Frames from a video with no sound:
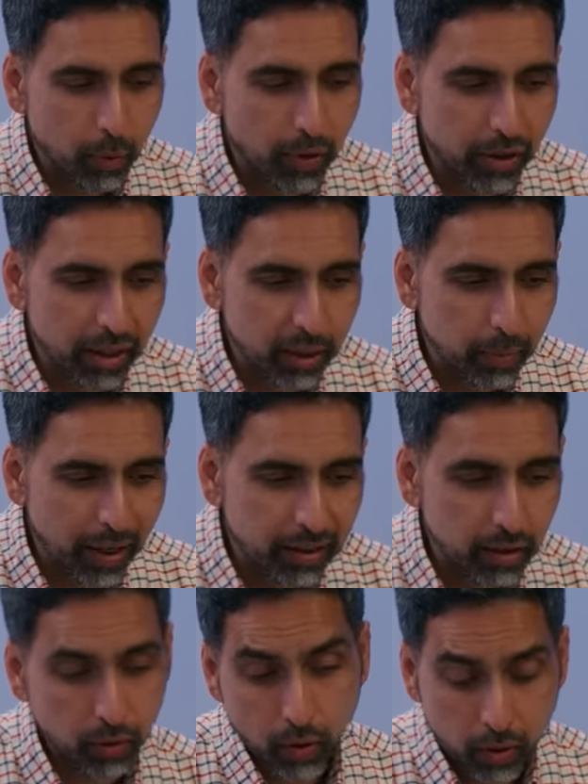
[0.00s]
more than
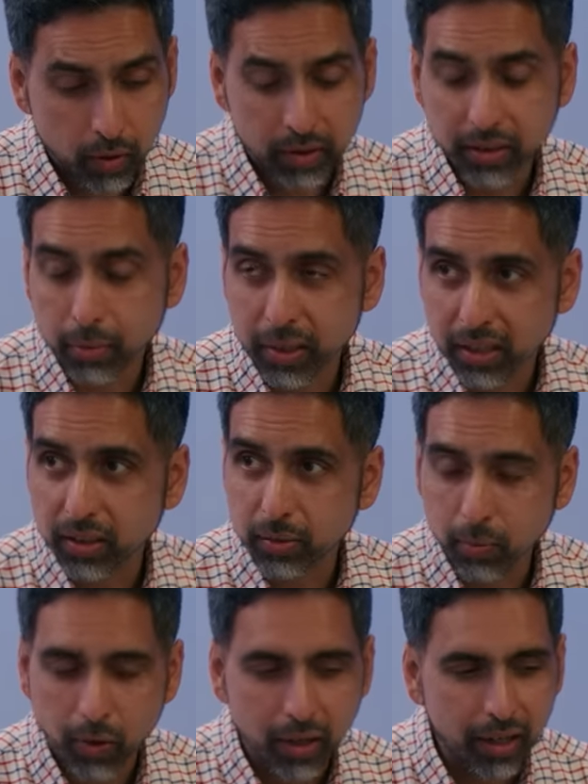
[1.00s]
expected or, or in some cases
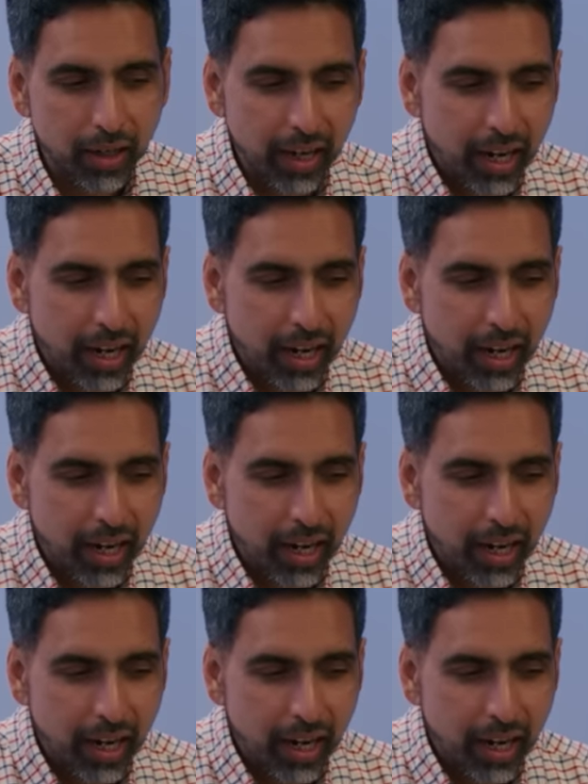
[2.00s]
more.